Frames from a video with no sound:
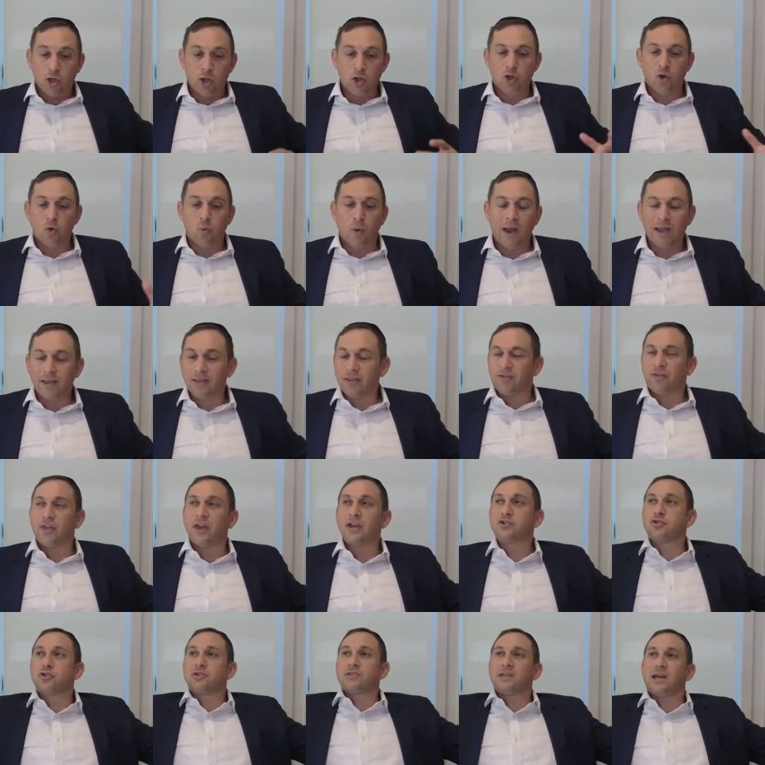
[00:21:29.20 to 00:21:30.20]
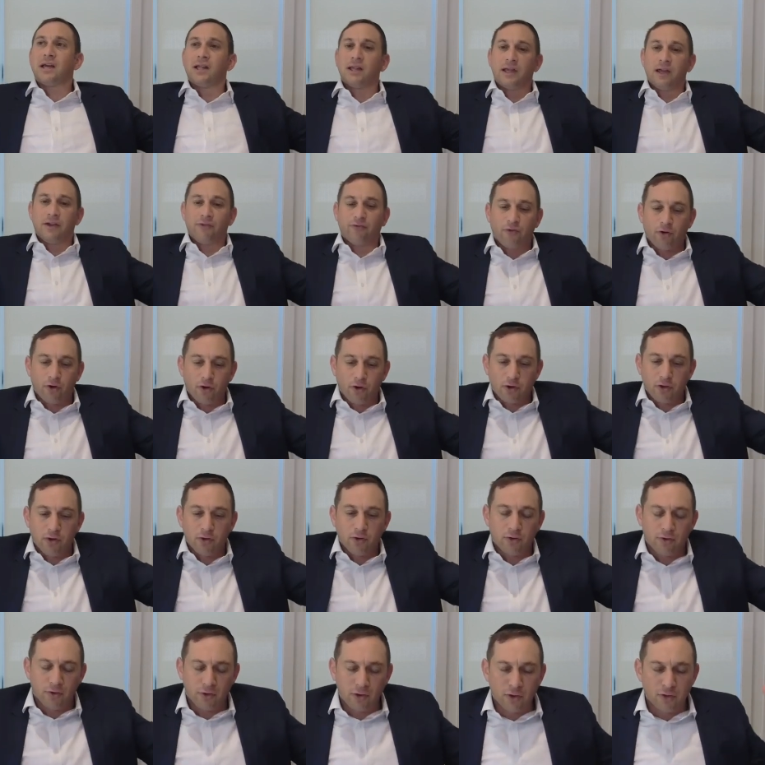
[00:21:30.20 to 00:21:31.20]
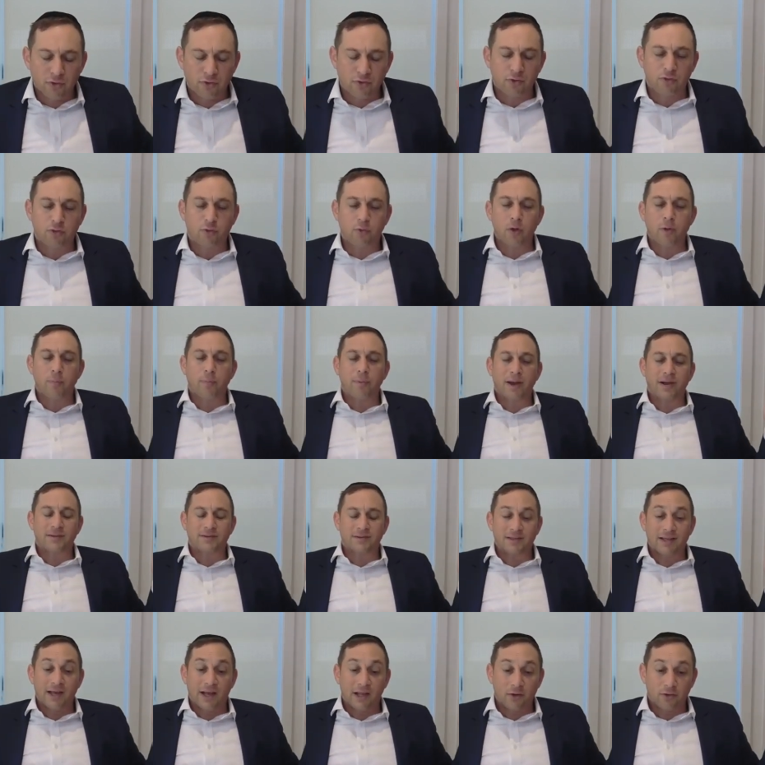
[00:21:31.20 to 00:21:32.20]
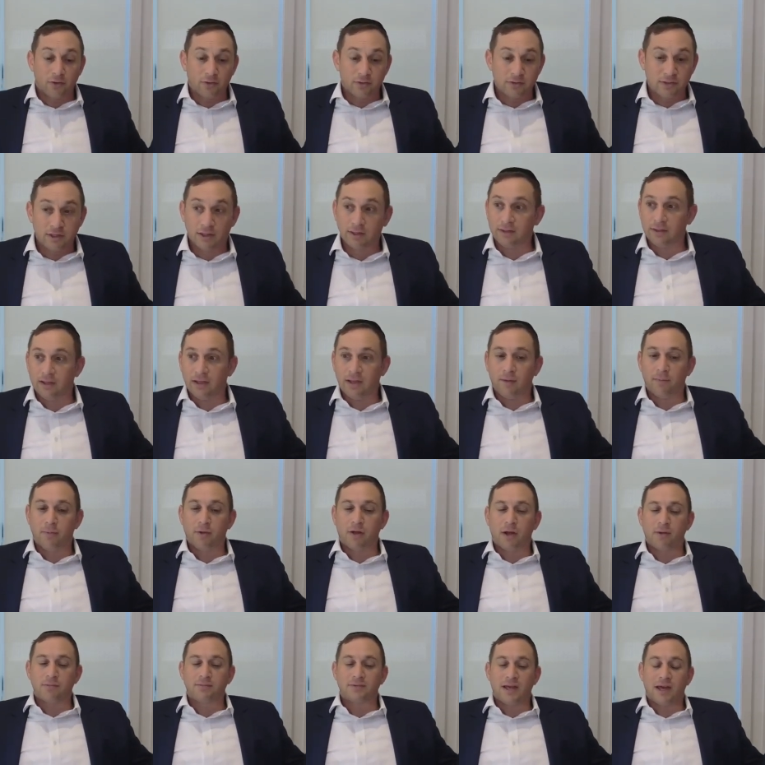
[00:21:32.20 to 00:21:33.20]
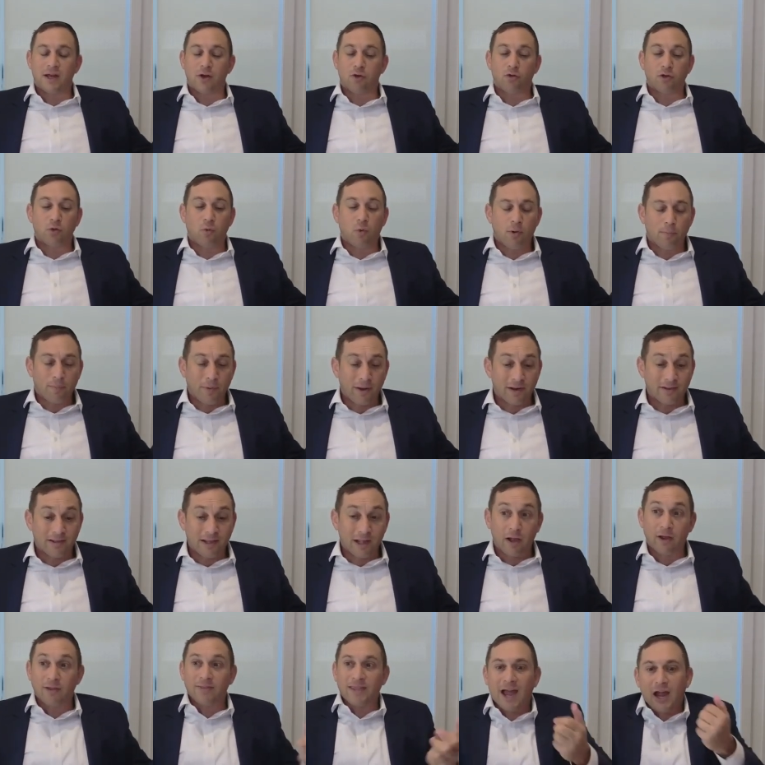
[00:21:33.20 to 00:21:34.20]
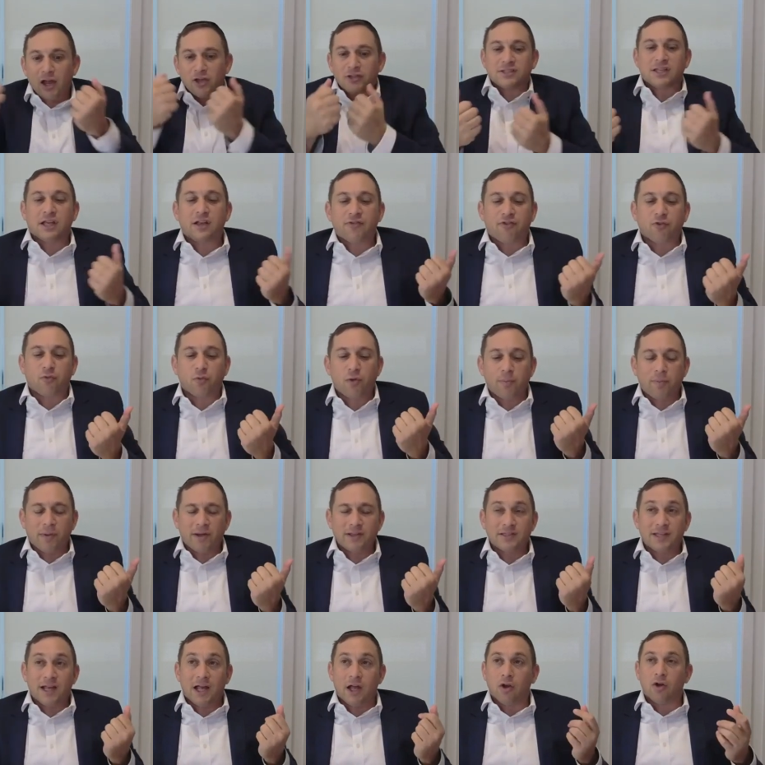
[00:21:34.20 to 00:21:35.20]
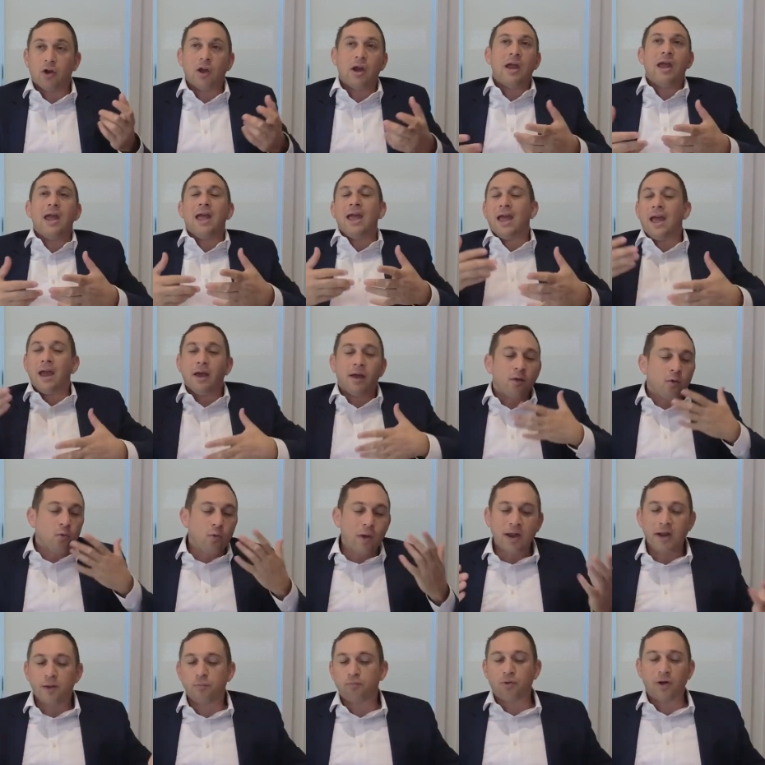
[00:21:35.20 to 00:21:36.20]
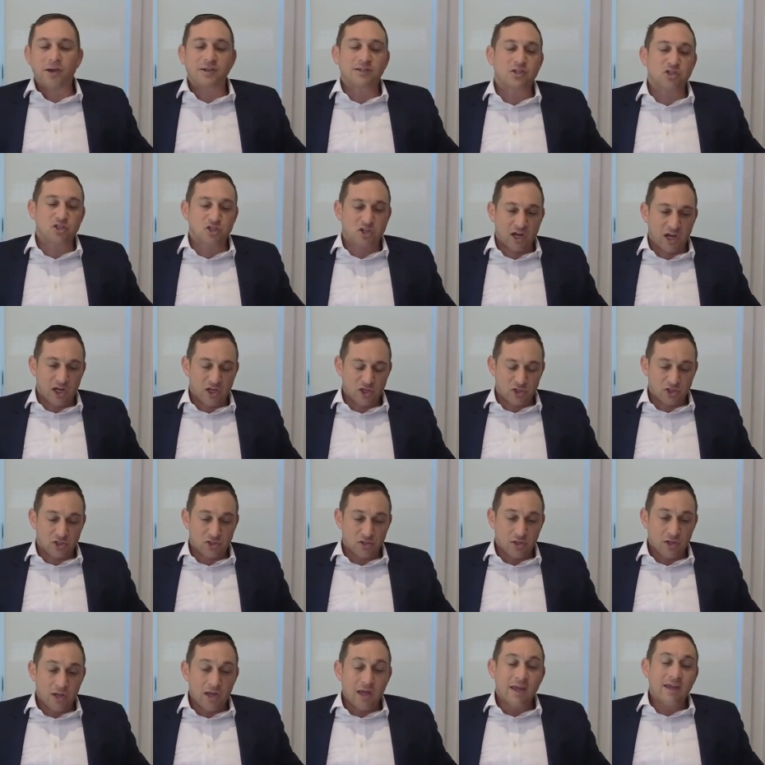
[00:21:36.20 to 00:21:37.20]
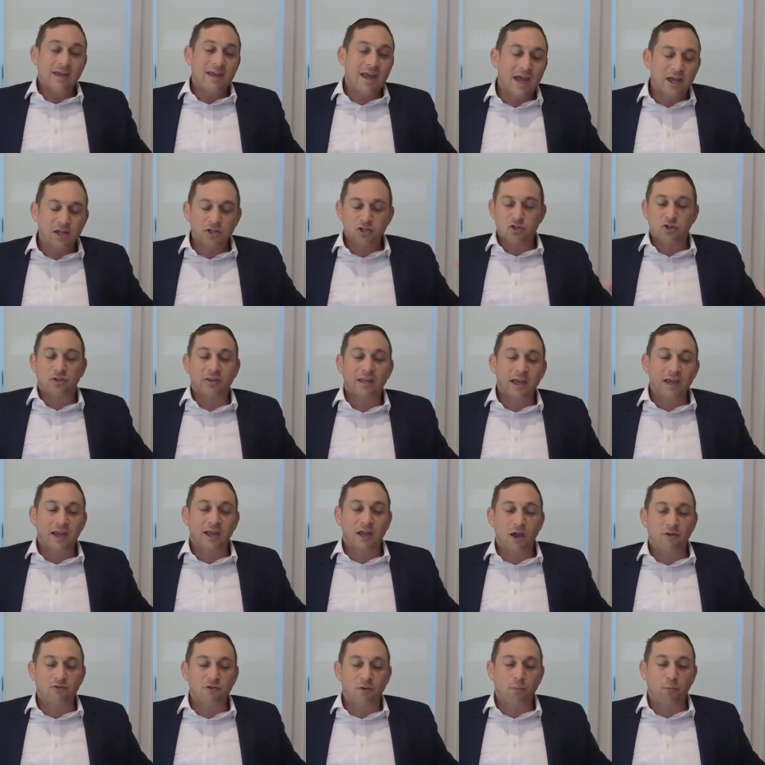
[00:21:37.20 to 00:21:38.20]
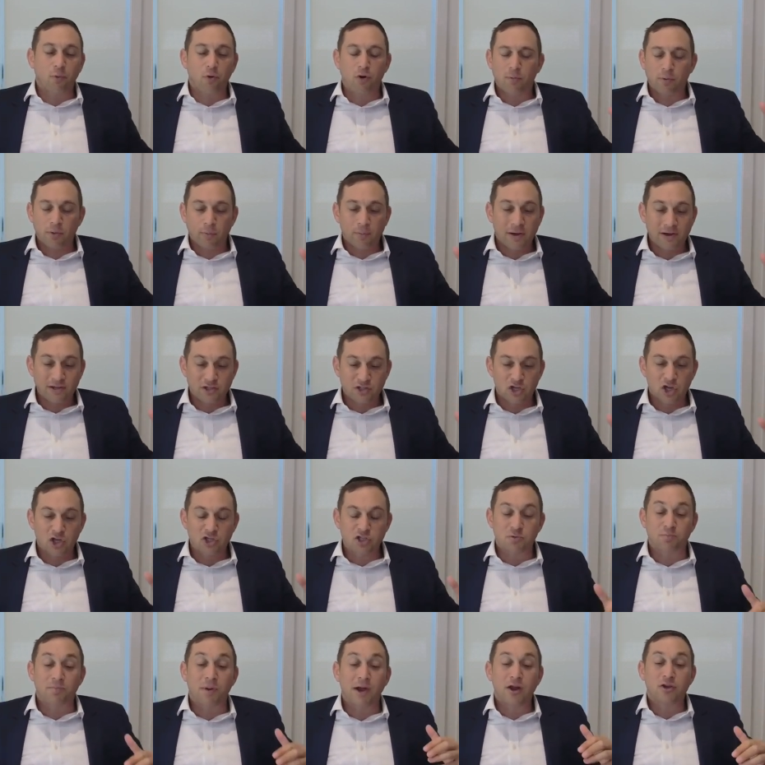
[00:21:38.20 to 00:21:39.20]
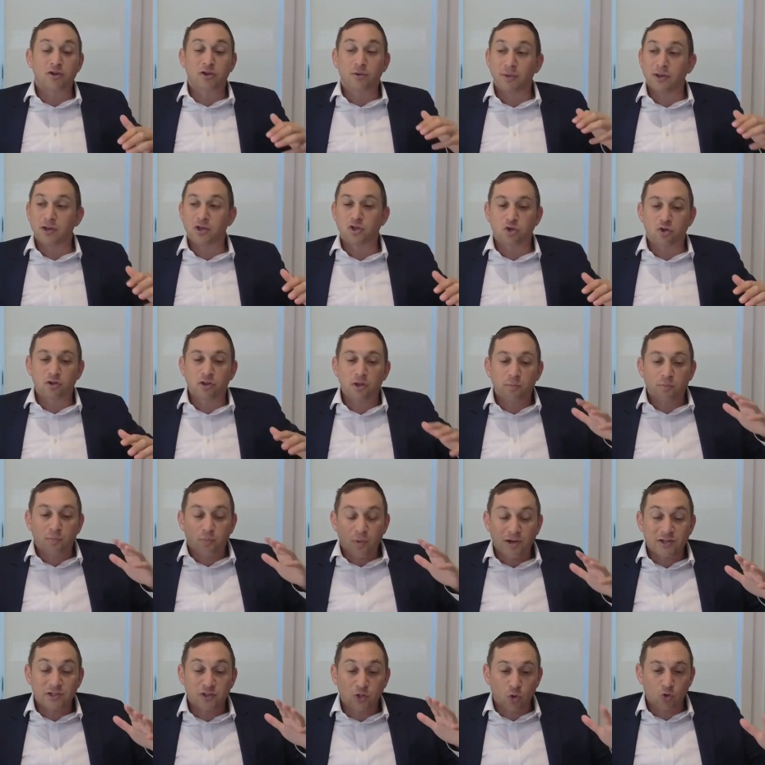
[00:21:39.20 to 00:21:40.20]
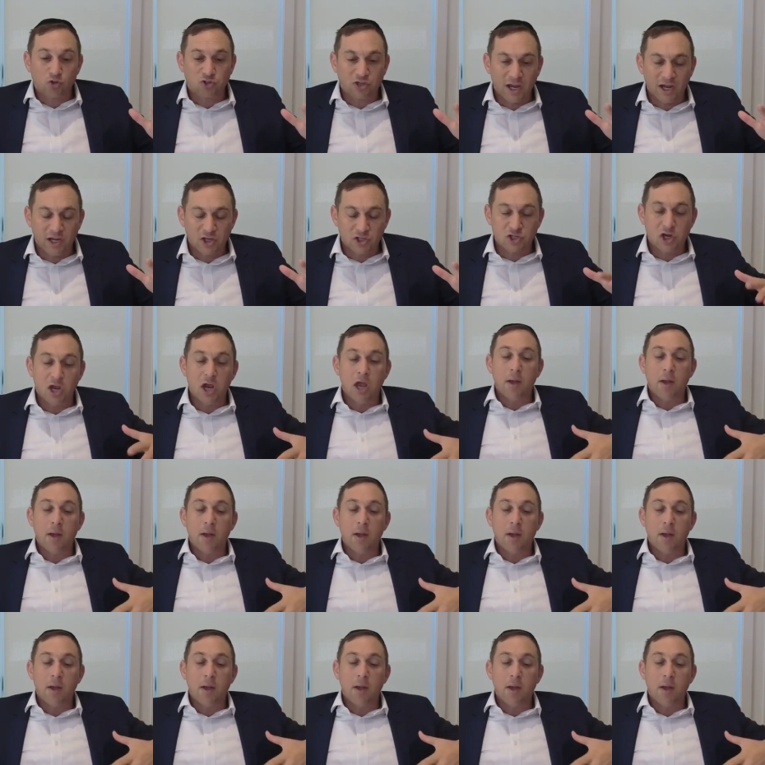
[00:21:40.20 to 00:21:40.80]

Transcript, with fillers: You wait, things are selling for you, three pounds a dollar. Suddenly it becomes out only one pound a dollar, now you sell for three pounds a dollar. Already prices changed. Yes, you're taking care of the poor, but the price changed. It's better to make sure the price don't change.